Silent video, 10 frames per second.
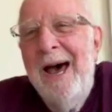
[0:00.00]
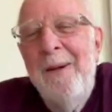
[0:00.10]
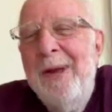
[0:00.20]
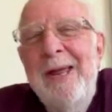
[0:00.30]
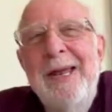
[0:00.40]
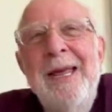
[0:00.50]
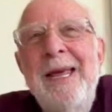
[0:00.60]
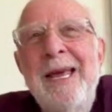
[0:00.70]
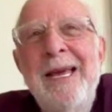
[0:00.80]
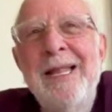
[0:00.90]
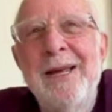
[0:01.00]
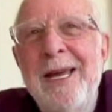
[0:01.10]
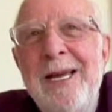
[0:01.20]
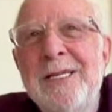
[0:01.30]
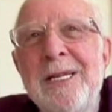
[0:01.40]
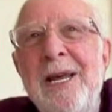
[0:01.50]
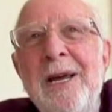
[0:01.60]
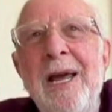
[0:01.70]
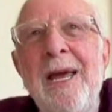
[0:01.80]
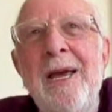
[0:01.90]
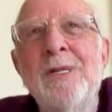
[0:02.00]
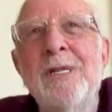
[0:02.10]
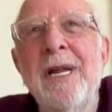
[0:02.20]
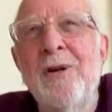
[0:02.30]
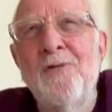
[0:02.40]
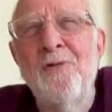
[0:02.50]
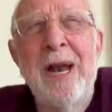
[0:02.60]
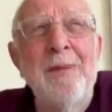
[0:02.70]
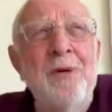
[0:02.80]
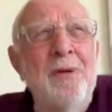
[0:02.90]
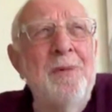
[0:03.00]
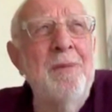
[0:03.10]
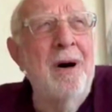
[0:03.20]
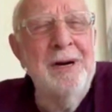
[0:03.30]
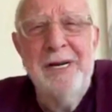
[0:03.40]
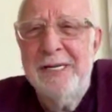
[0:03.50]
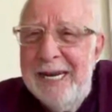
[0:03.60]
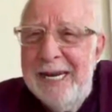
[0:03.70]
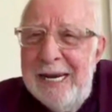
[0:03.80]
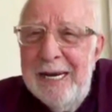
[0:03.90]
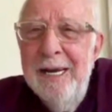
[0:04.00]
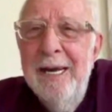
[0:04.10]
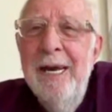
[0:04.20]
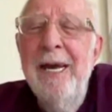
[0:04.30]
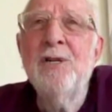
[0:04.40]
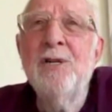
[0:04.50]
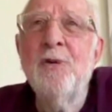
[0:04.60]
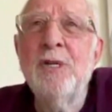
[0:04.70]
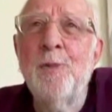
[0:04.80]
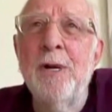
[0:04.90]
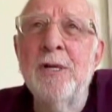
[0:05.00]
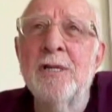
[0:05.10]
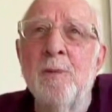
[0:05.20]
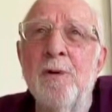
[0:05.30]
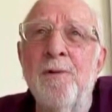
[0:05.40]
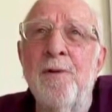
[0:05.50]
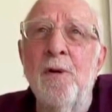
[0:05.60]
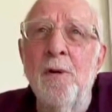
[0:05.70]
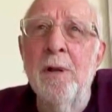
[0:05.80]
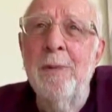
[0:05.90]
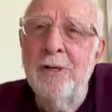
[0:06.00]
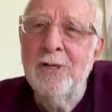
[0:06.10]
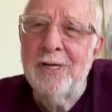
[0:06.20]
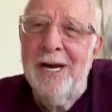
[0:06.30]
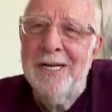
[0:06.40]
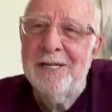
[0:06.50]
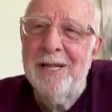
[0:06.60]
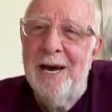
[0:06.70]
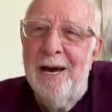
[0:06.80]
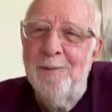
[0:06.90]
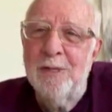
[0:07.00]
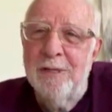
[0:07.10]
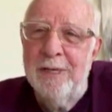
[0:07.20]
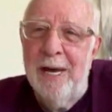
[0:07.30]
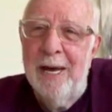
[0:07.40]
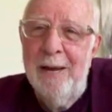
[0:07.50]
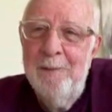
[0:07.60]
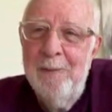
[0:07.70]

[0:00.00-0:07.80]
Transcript: I mean, he, he's an, he was an incredible marketeer. He's responsible for all the merchandising that happens today.